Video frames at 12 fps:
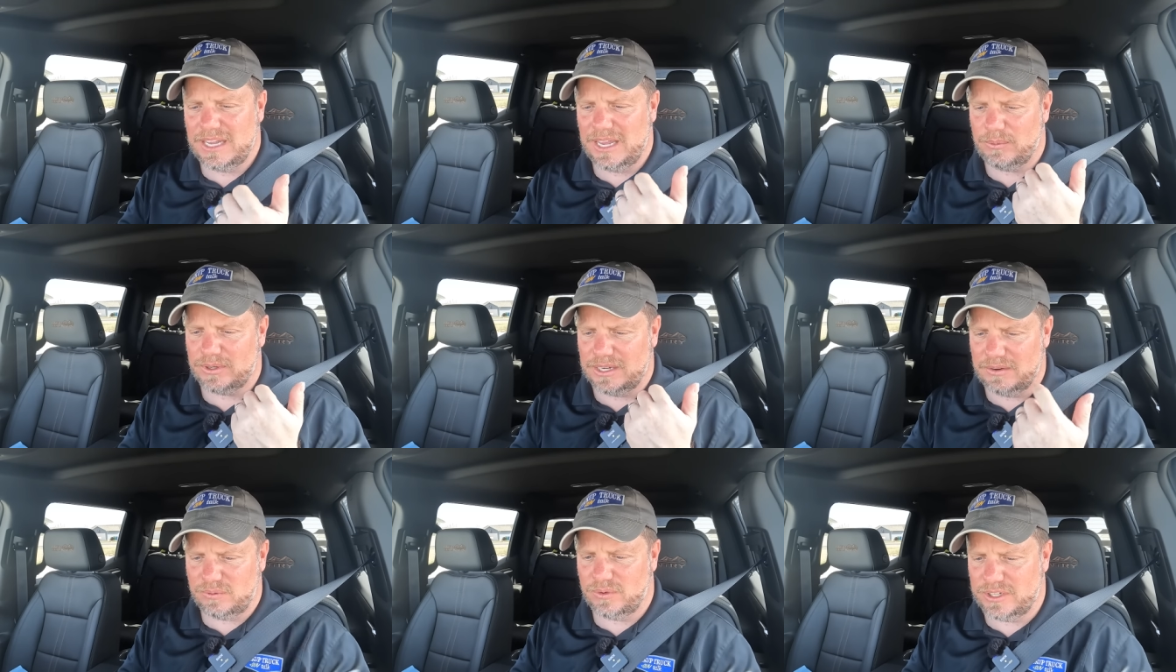and we're going
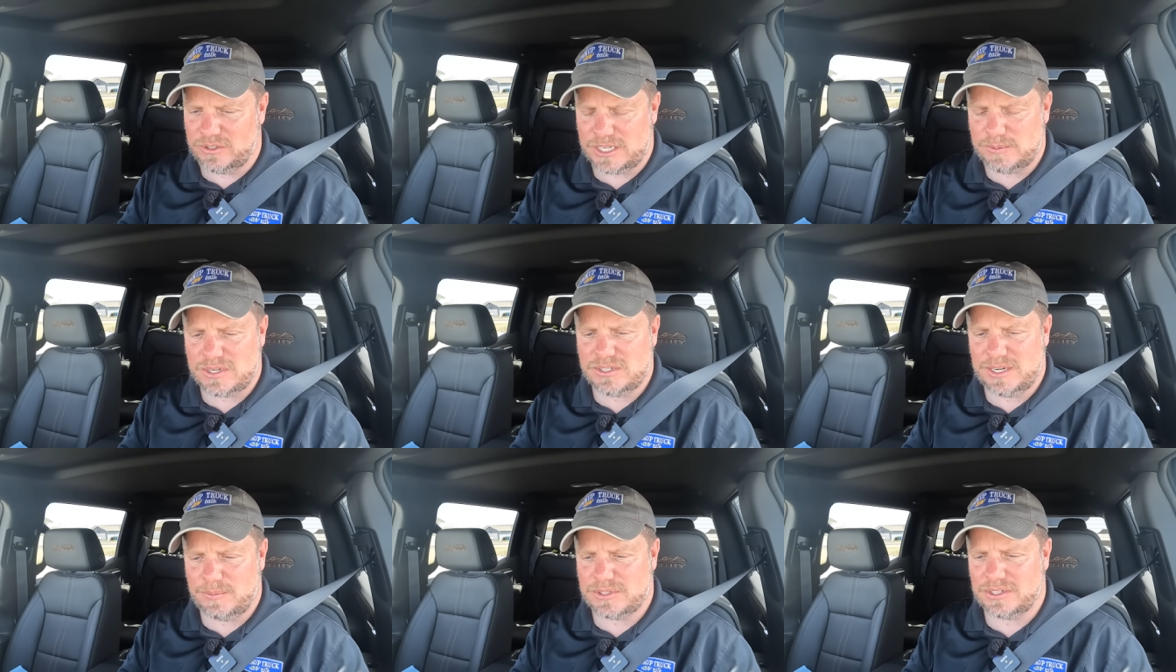to get for the
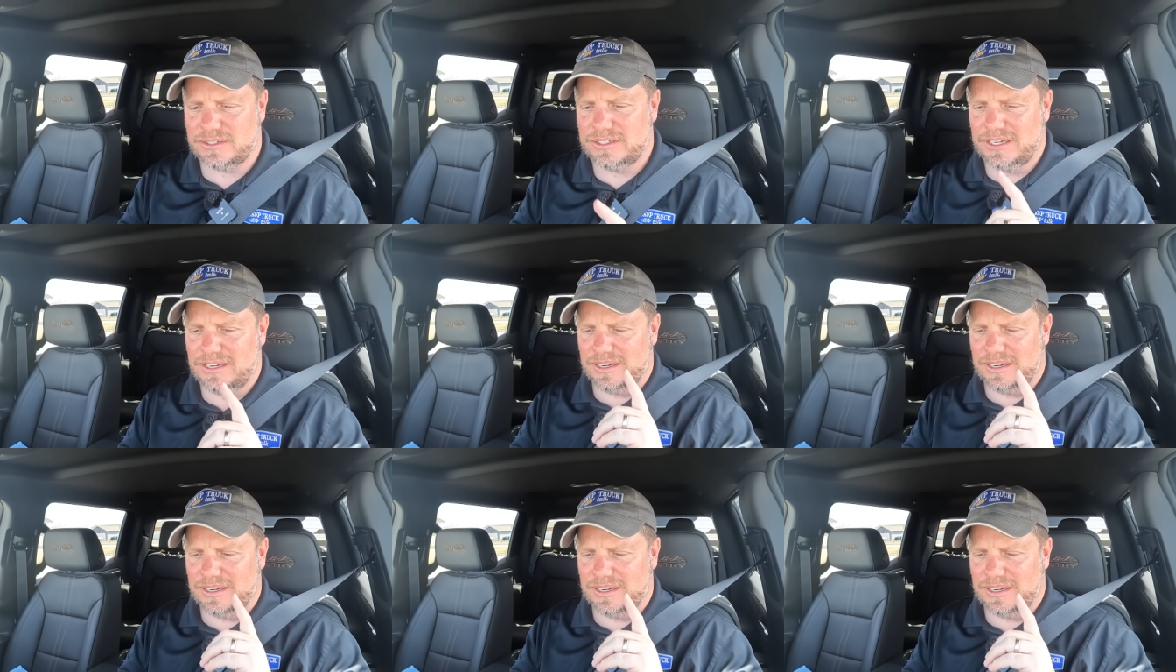transmission temperature